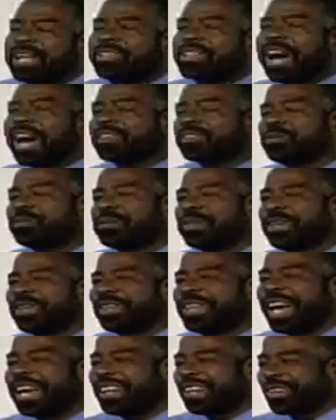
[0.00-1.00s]
And Dr.
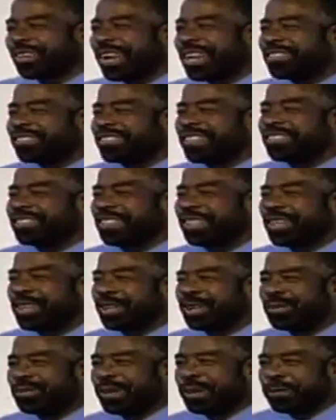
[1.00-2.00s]
Peale had a great sense of
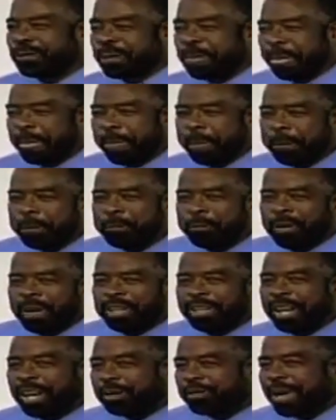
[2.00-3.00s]
humor.
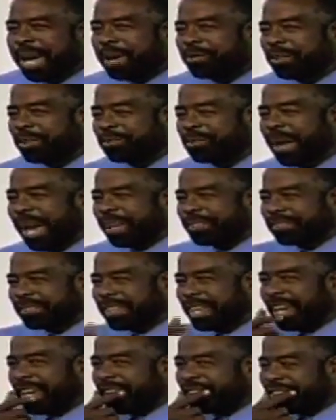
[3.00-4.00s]
A young man was
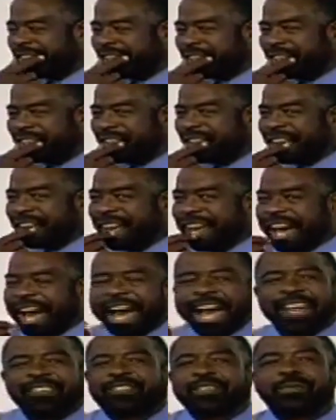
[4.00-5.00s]
backstage, and
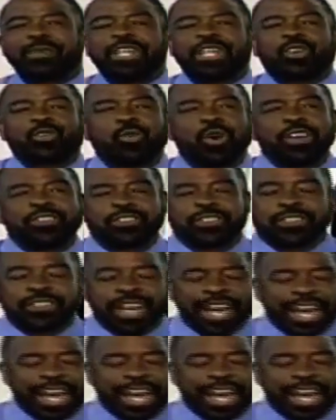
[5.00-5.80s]
I had so many questions